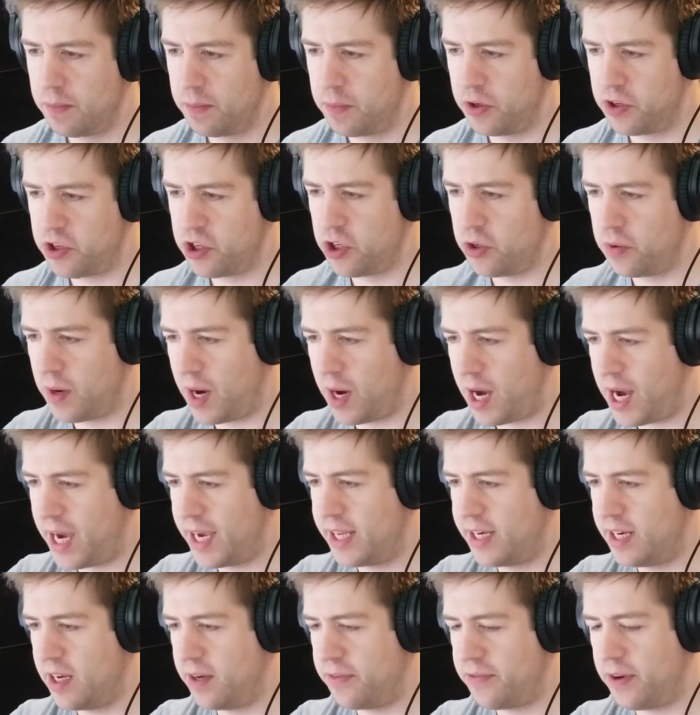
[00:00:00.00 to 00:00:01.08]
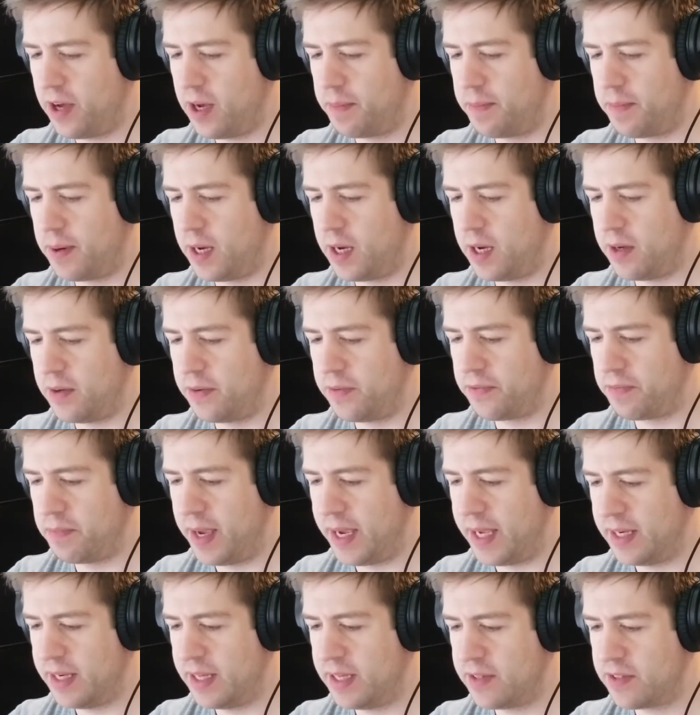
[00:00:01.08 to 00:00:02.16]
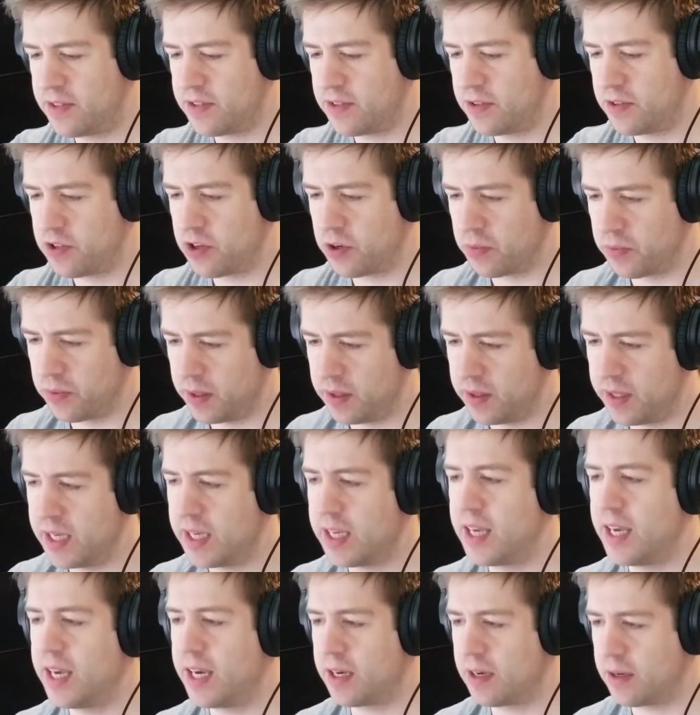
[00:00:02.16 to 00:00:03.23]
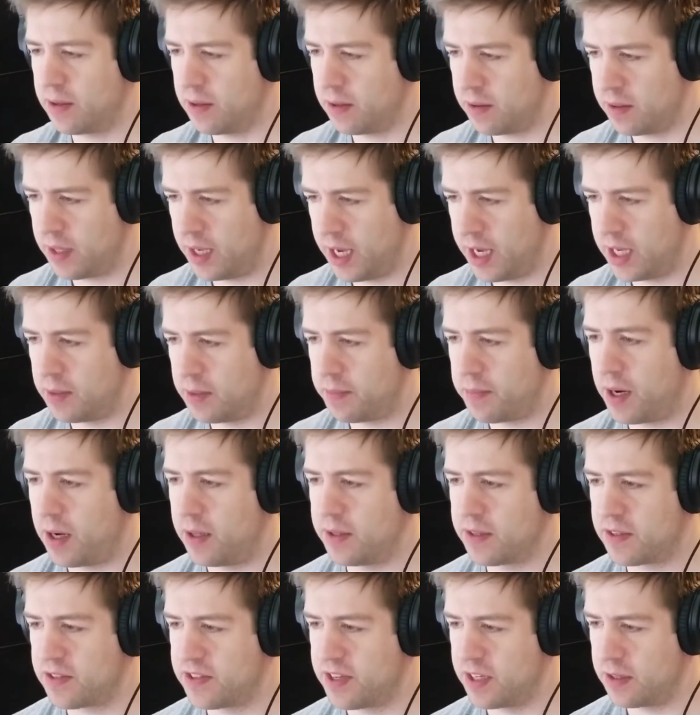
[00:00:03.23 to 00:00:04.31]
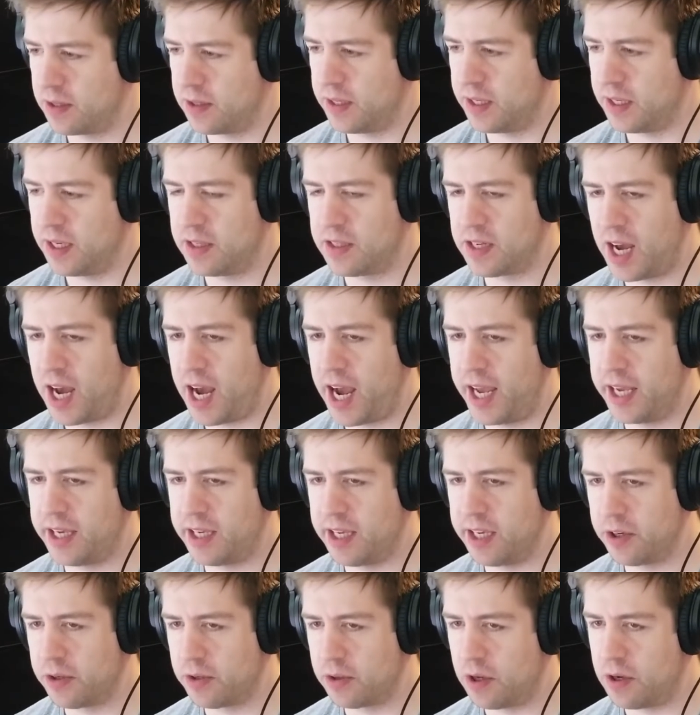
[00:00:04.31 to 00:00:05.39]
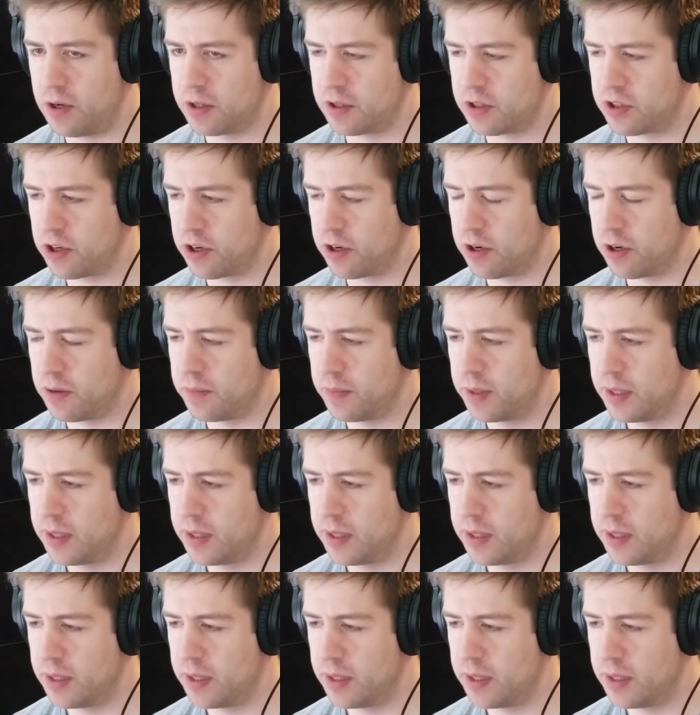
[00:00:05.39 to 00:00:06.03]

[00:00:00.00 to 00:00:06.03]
put you high enough above maintenance to really kick the anabolic signaling into high gear long term,